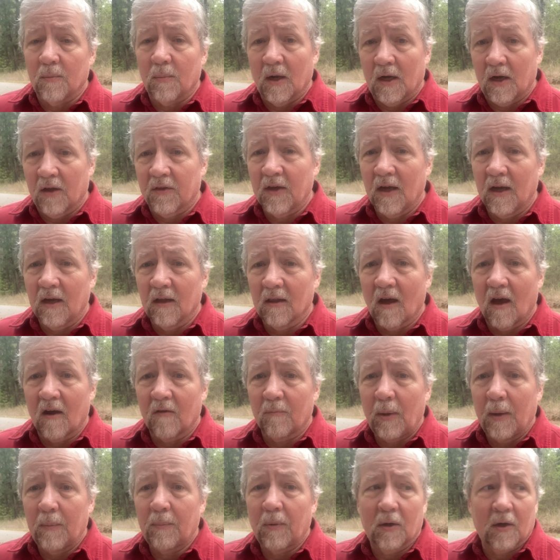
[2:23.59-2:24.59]
But I think a lot of
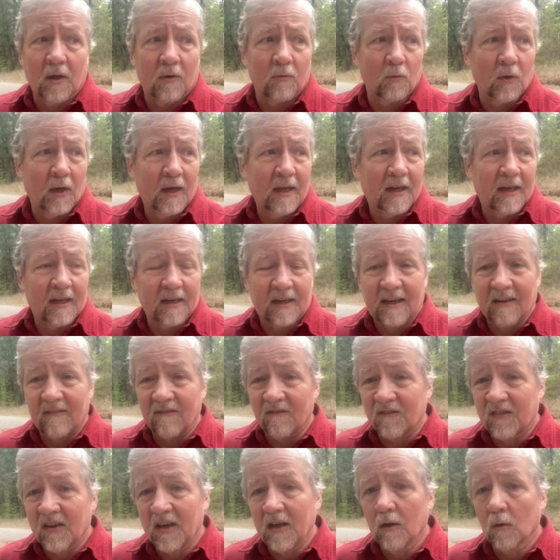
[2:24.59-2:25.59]
people can read it, can
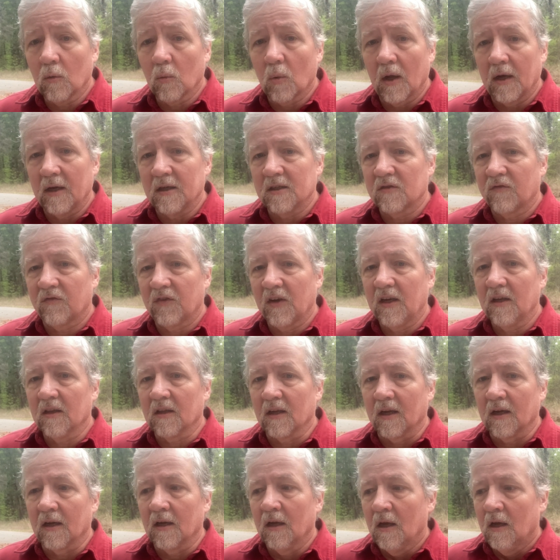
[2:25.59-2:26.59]
feel what he's
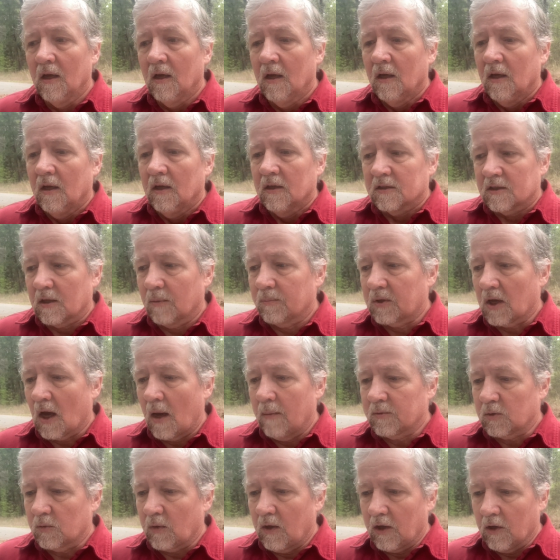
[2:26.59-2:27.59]
feeling.
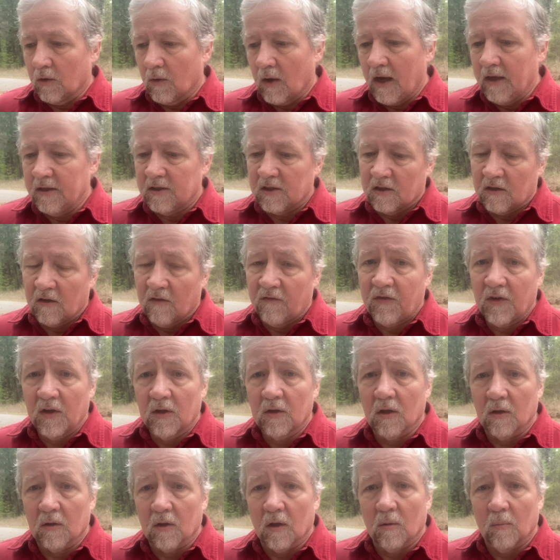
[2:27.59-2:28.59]
Sometimes when you're aged, you
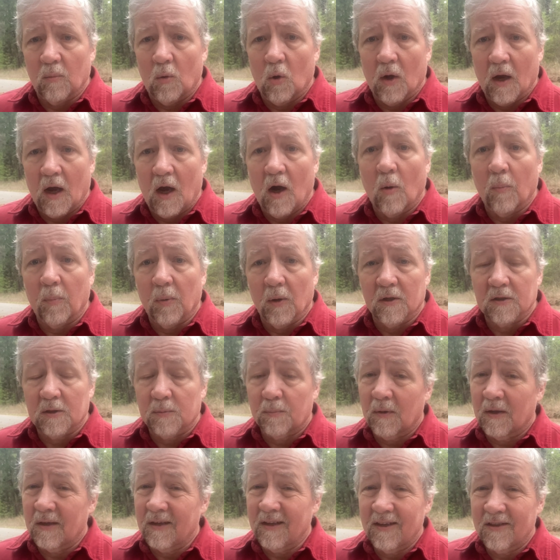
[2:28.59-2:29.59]
feel a little more helpless.
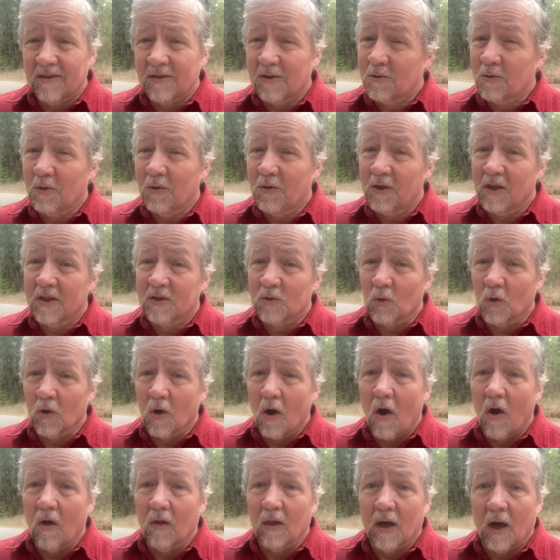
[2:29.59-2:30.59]
But the truth is we're
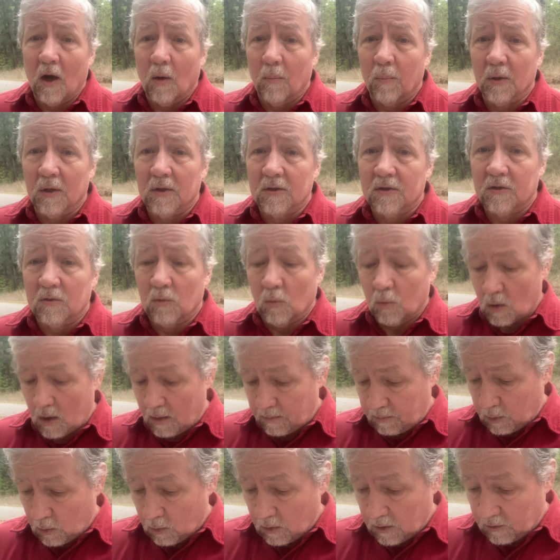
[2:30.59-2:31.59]
all helpless to one
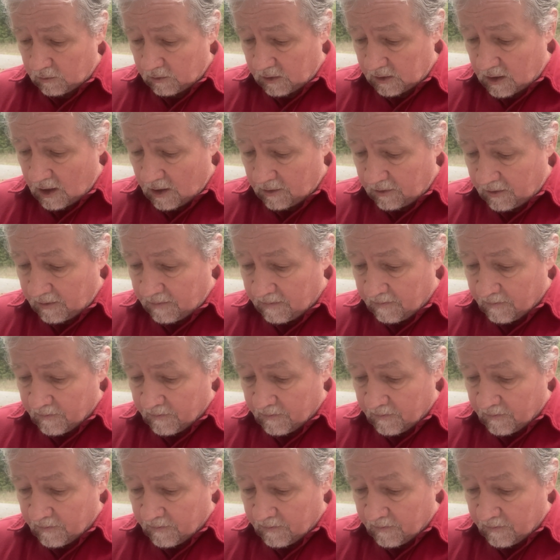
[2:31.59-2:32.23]
point or another.